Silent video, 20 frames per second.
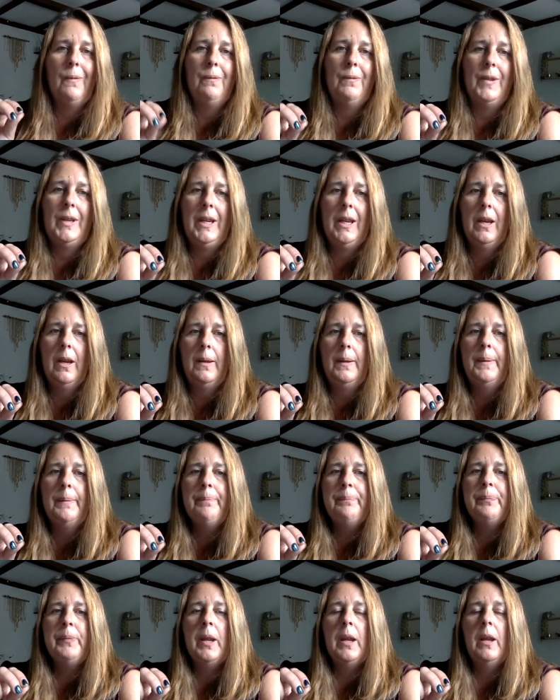video.
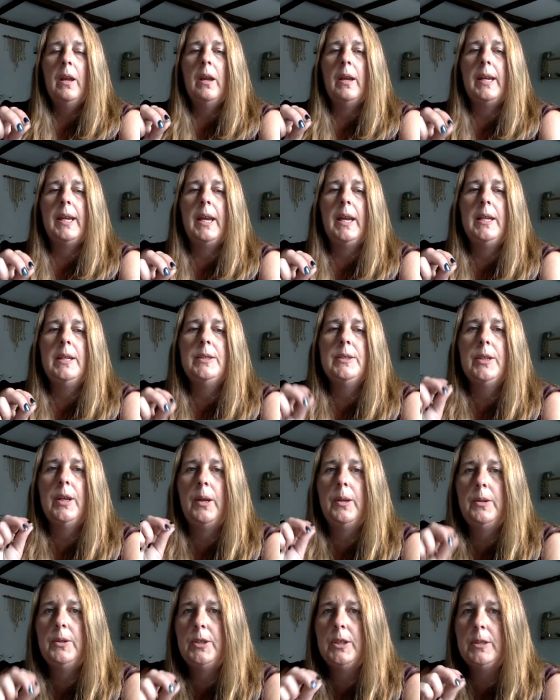Okay,
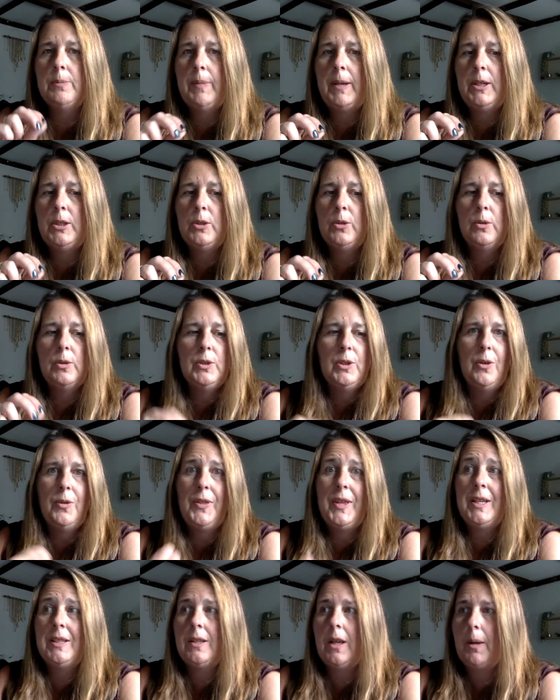so just make sure. So
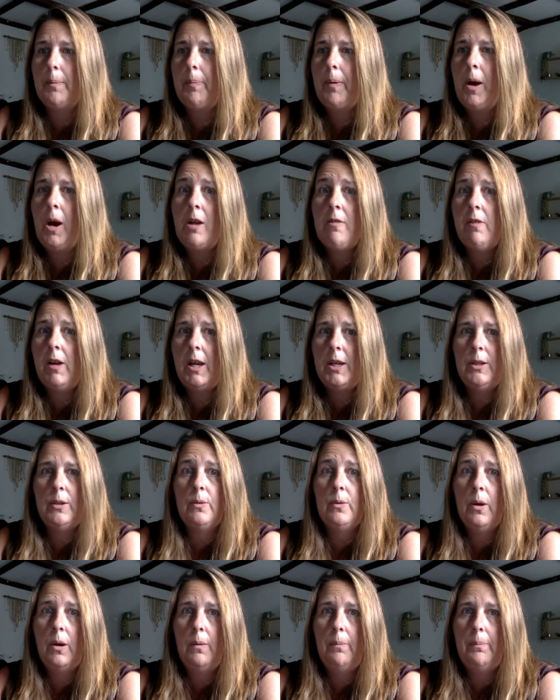things like pyrite you
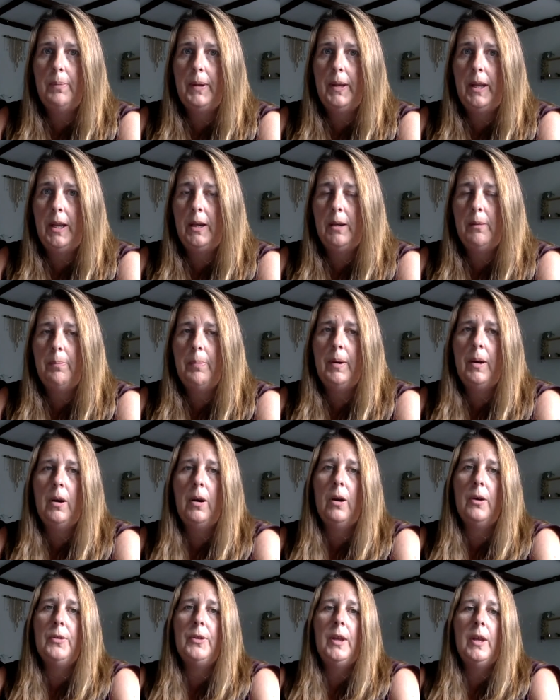can't put in a
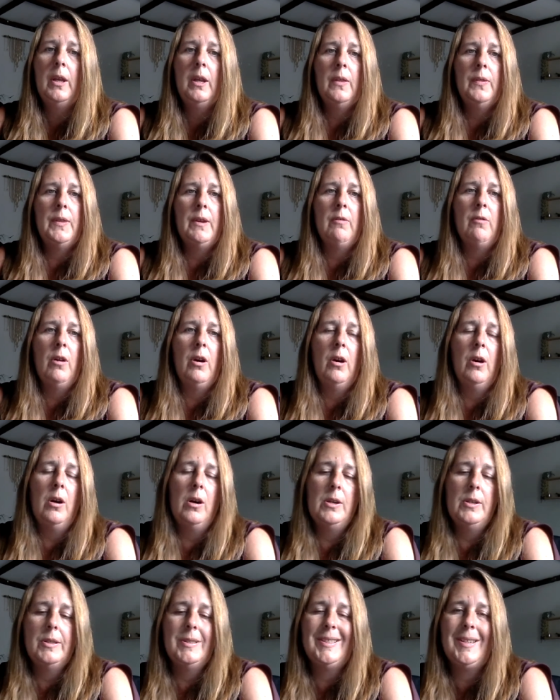bath. There are
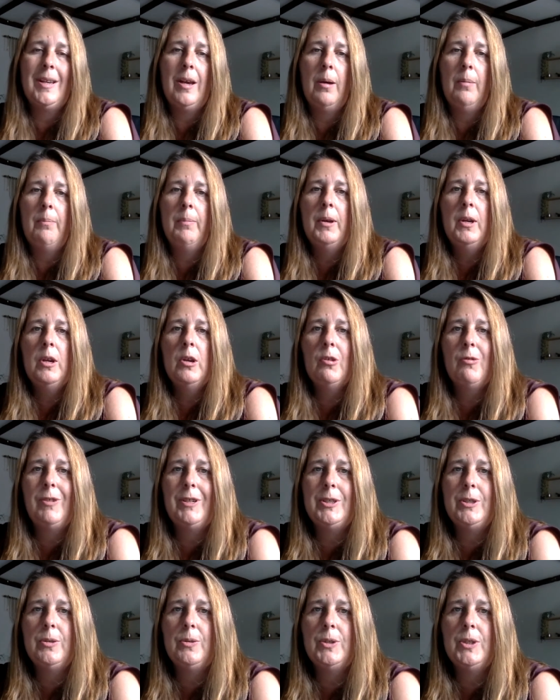some
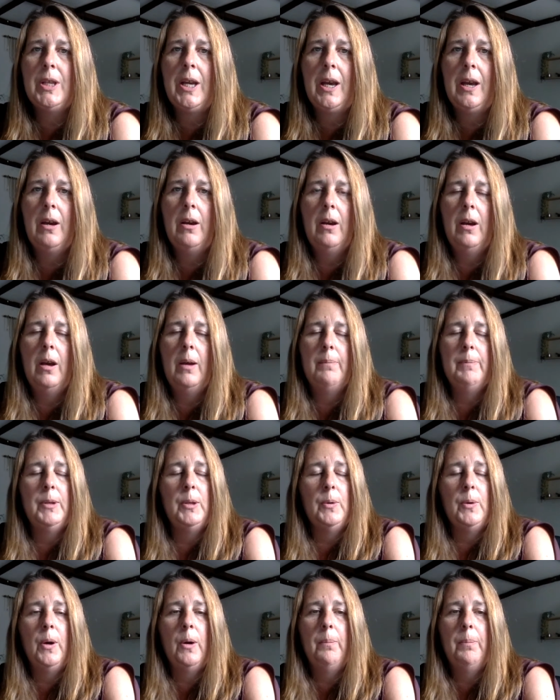crystals that um, you
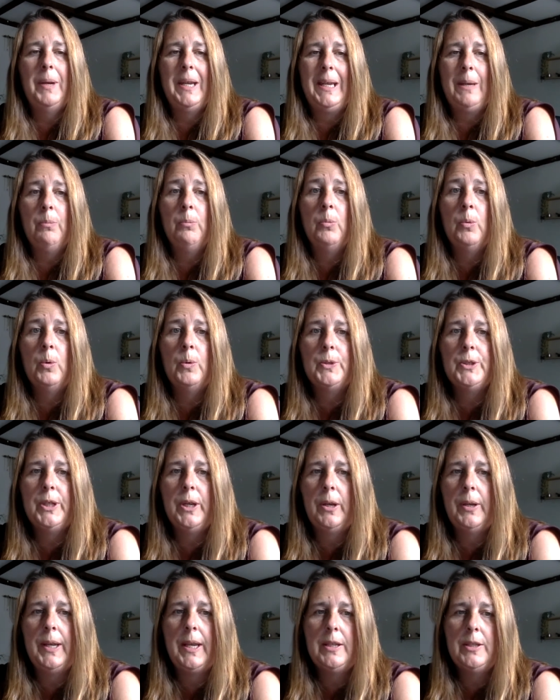can't put in water.
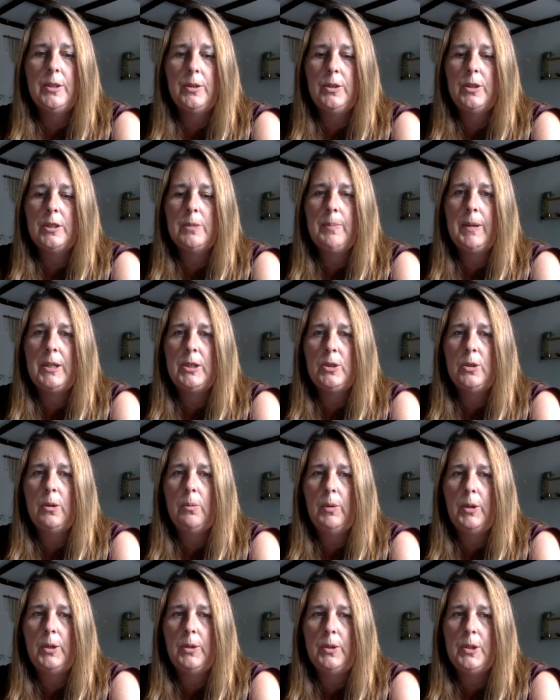Okay, so just make sure
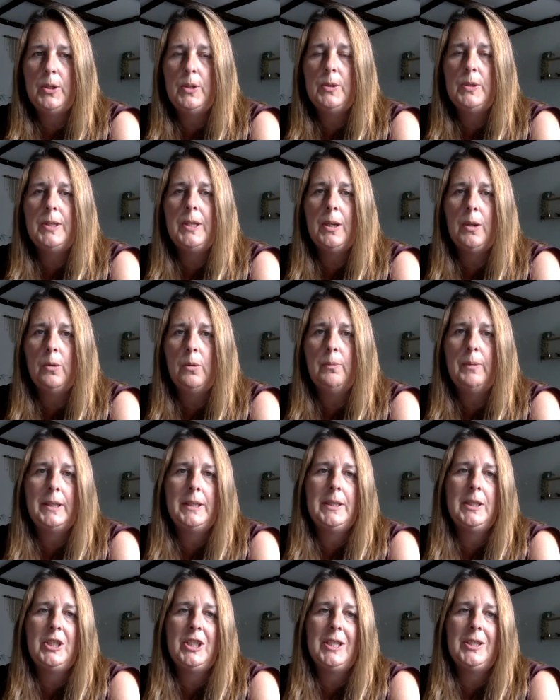what you're using. All my
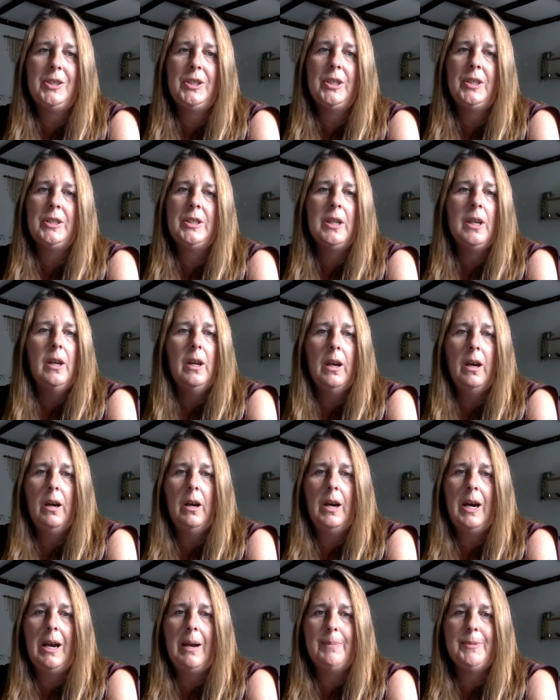suggestions
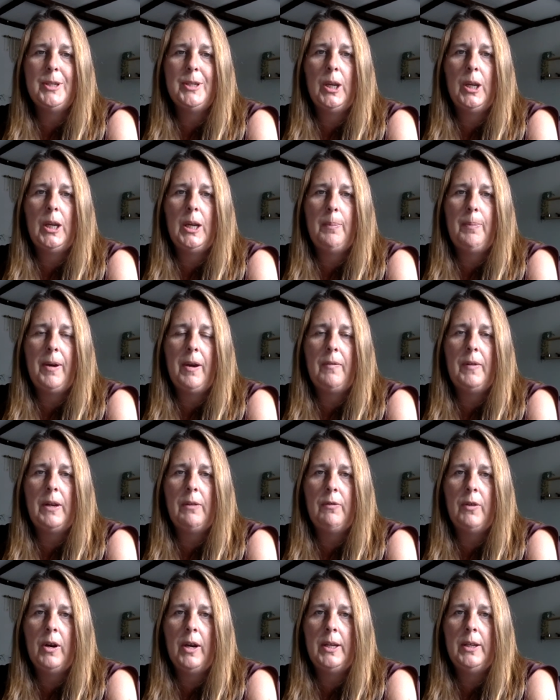are absolutely perfectly
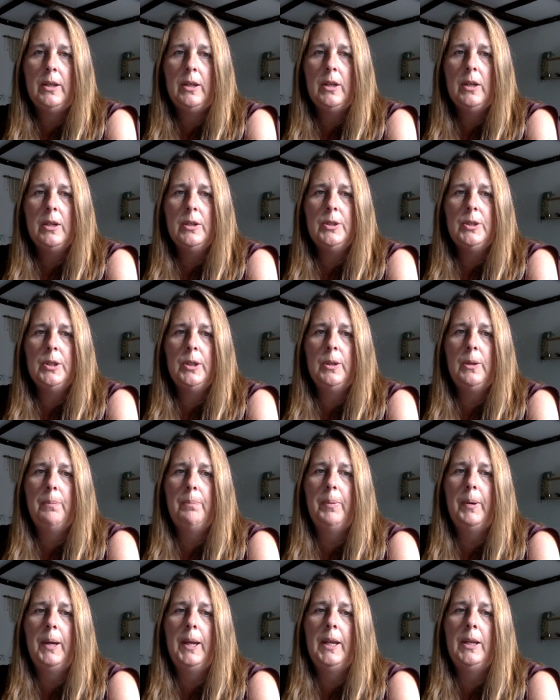fine to
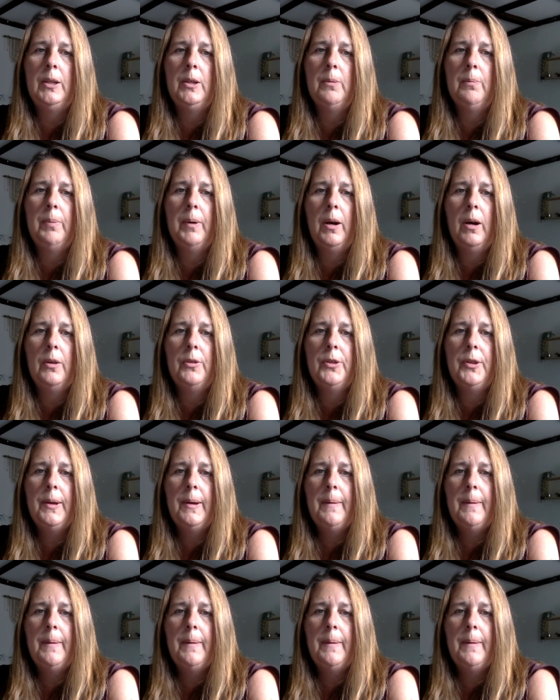put in your bath.